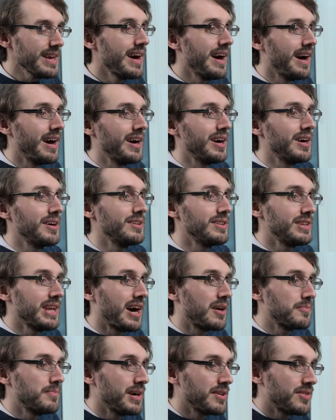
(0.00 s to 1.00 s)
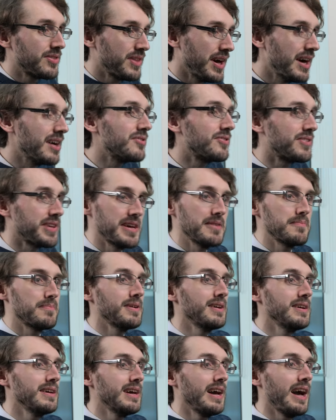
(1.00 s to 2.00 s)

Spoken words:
Now, my third tip,